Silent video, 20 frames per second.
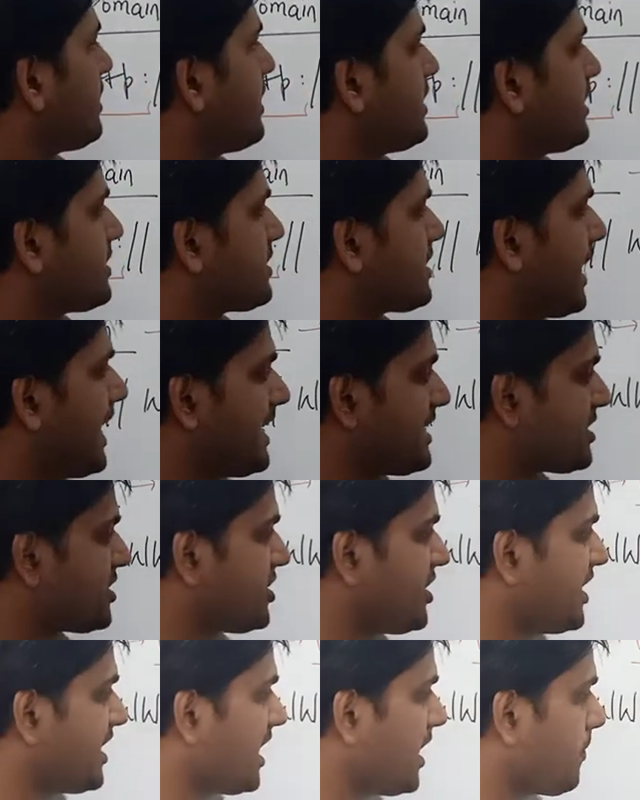that is
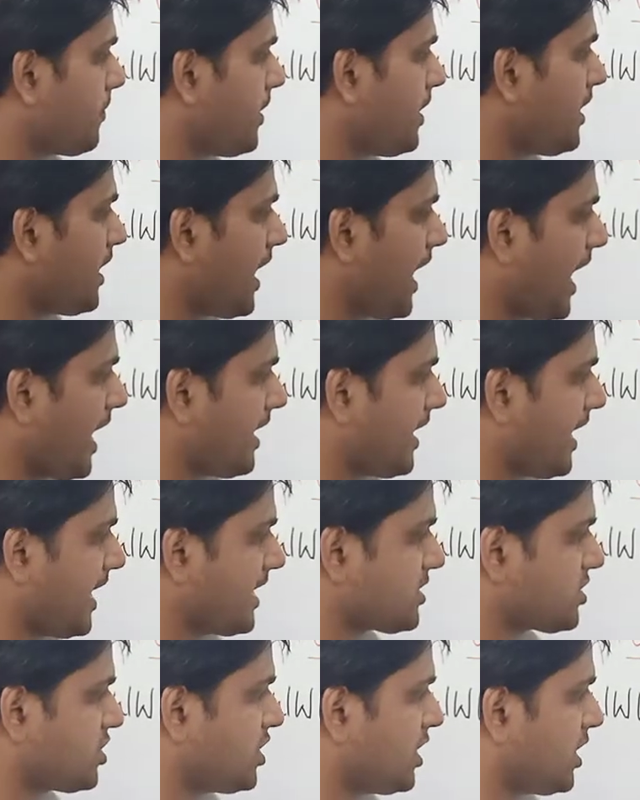HTTP and
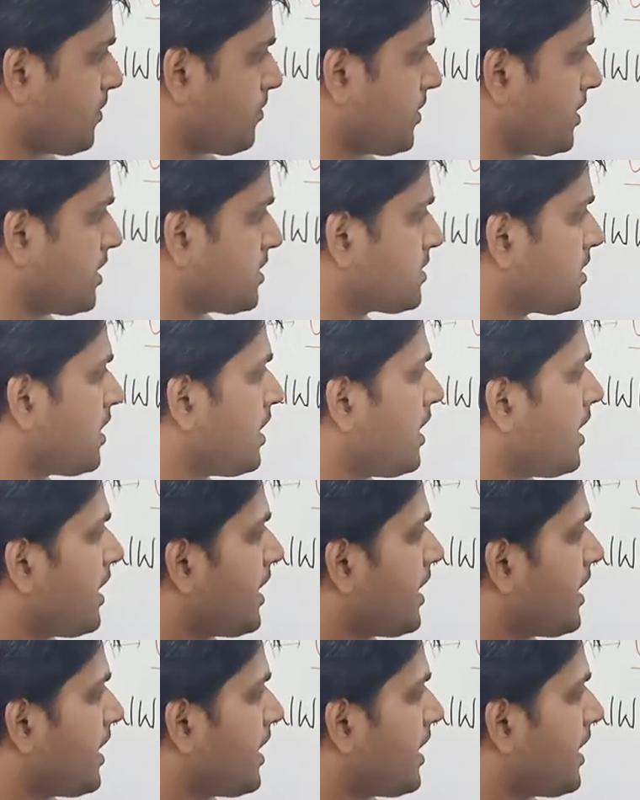HTTPS.